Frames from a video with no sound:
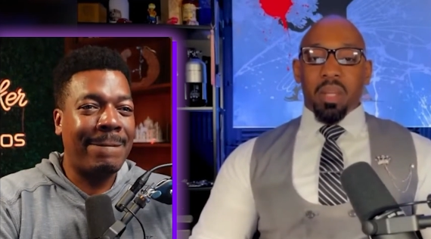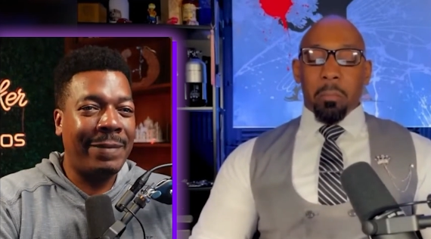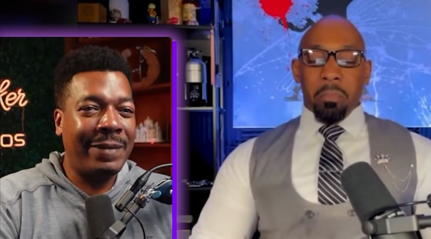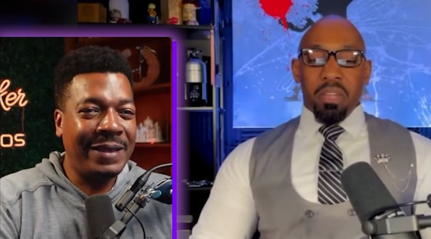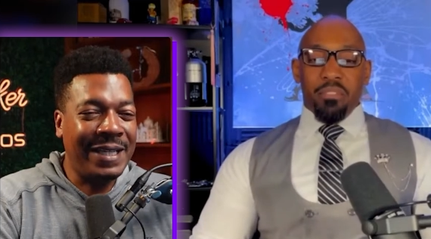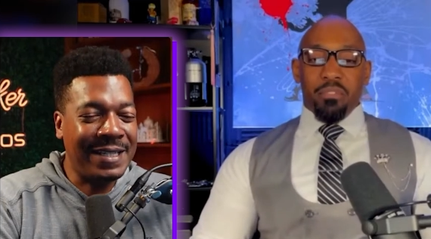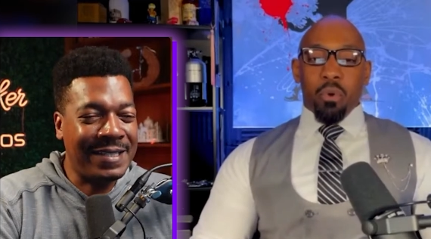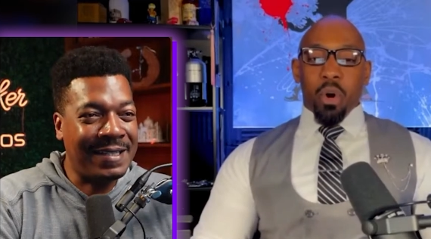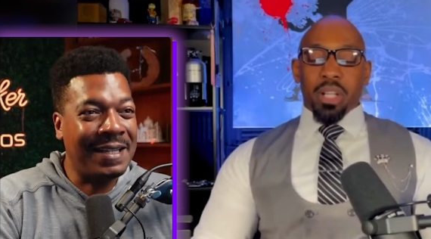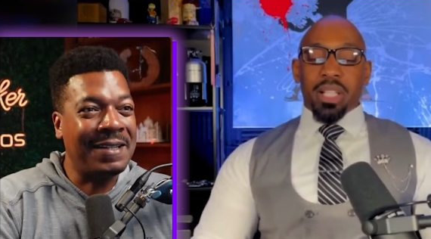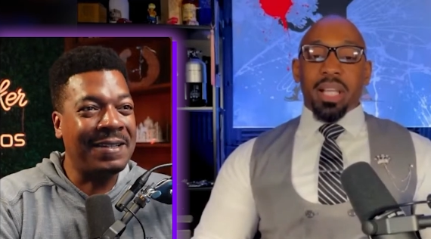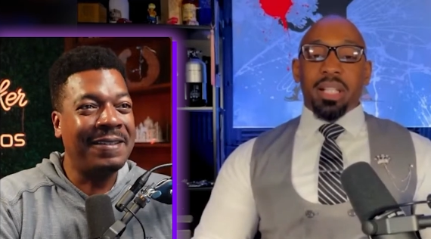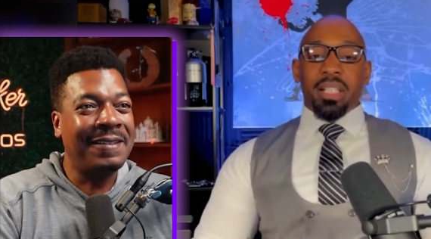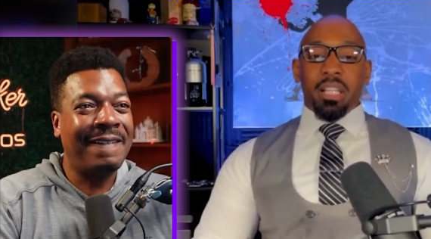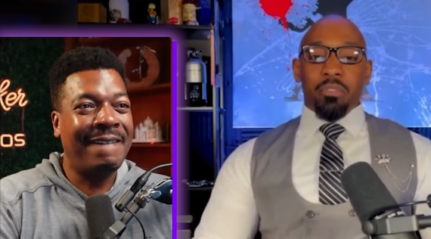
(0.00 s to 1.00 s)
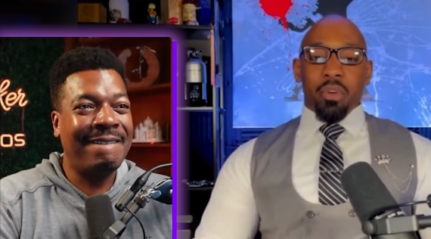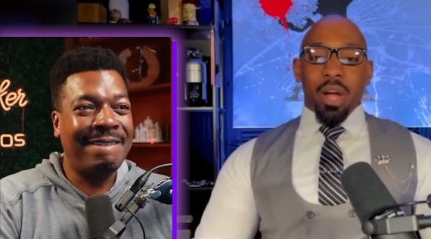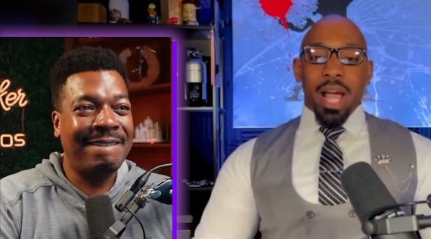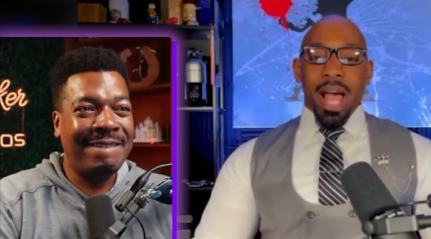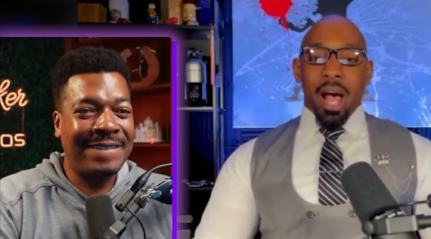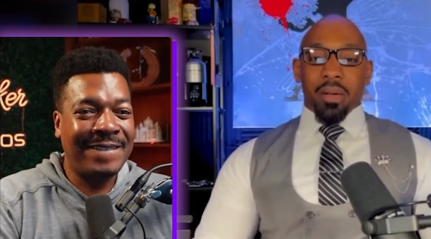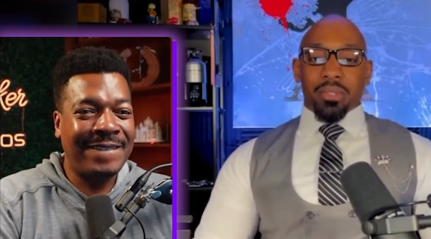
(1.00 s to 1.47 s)
Speaker 1: Listen, before they leave your
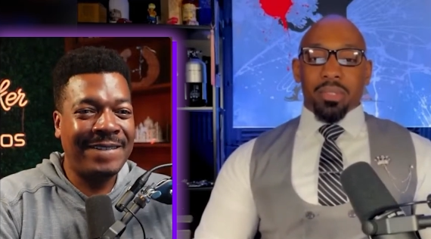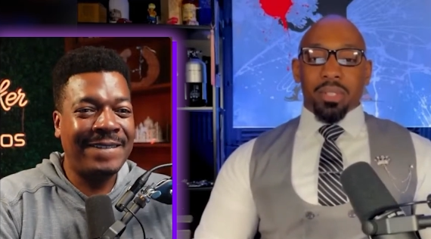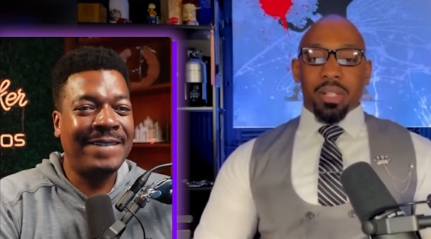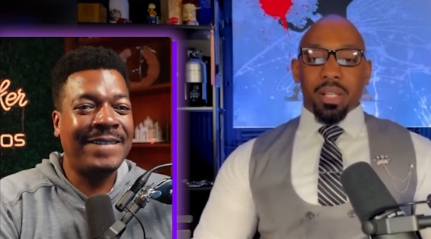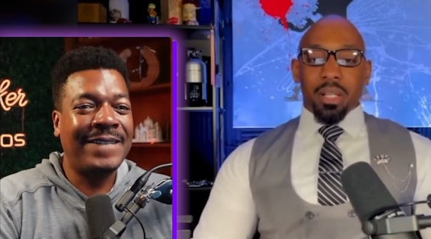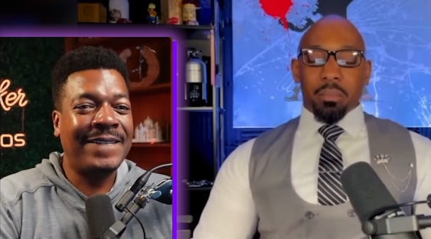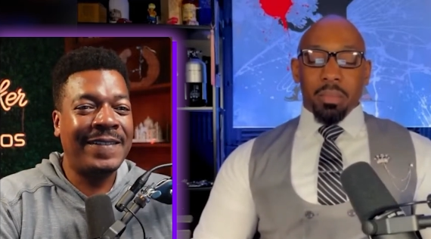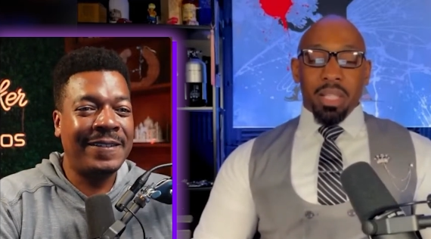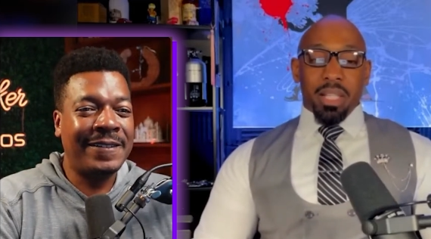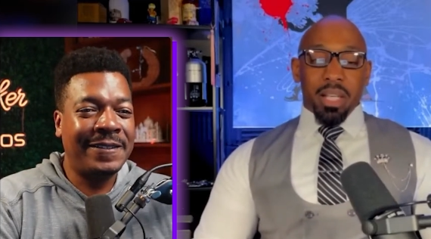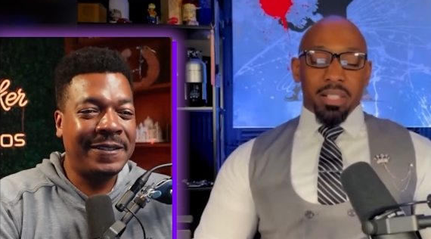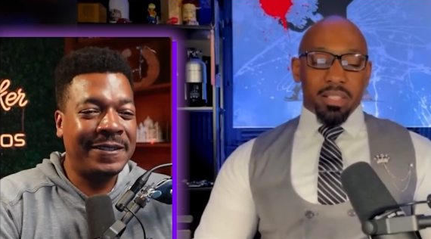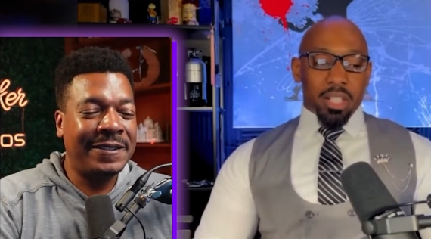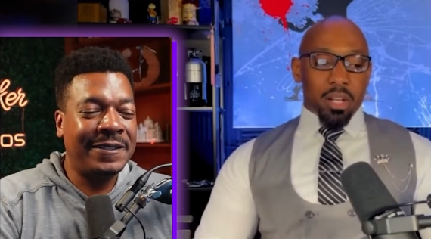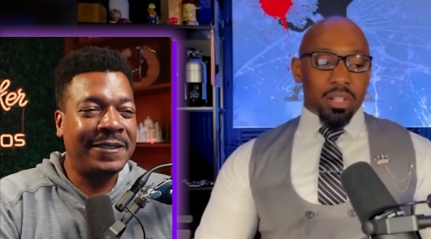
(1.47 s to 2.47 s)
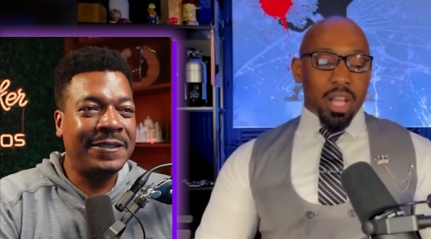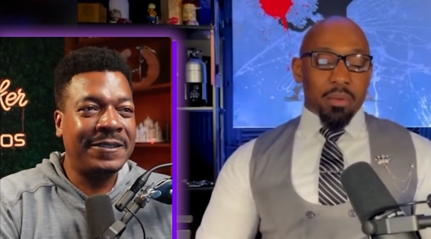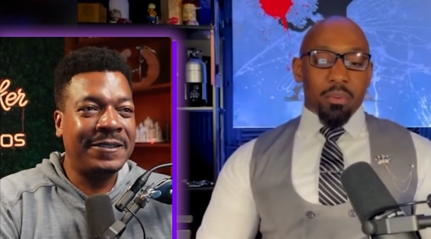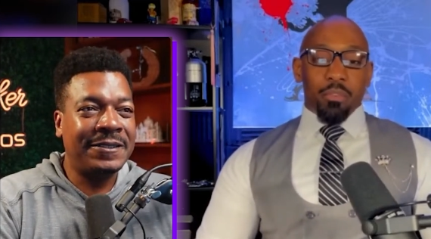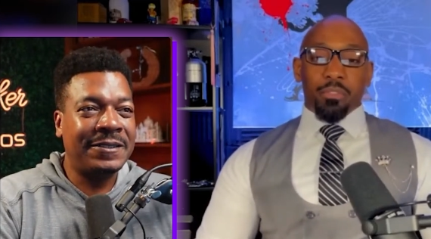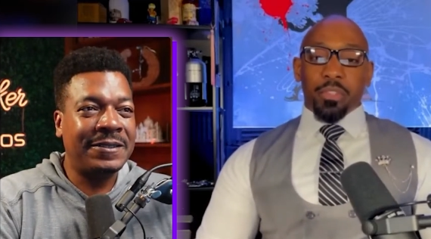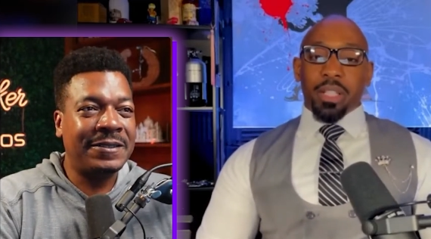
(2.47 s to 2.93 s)
house, because they'll
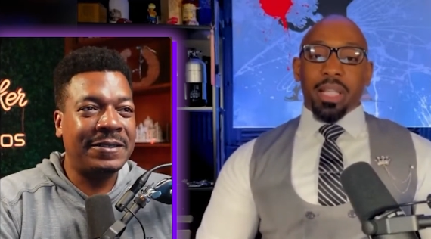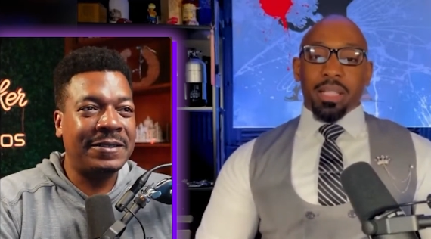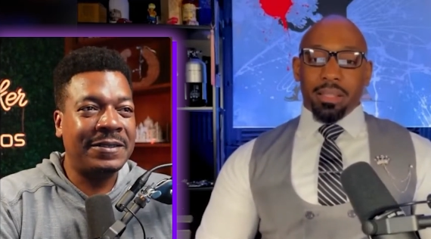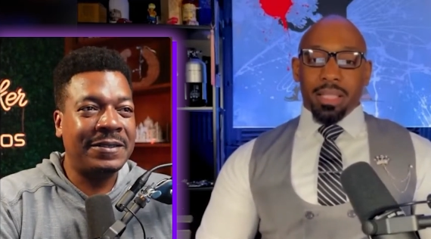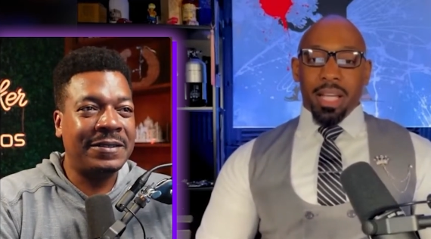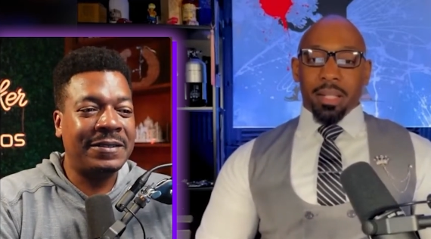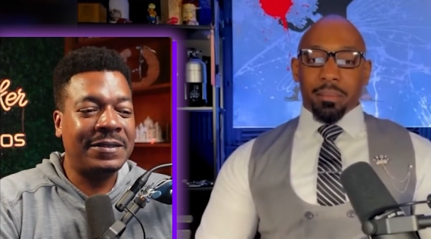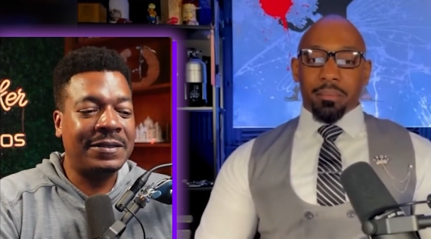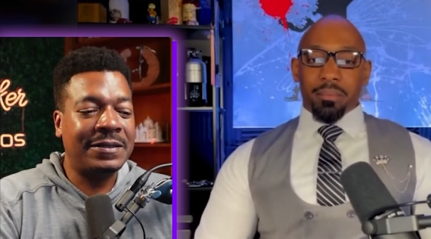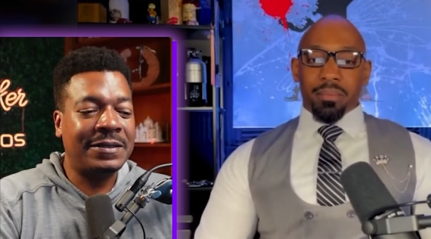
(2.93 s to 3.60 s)
never forget that.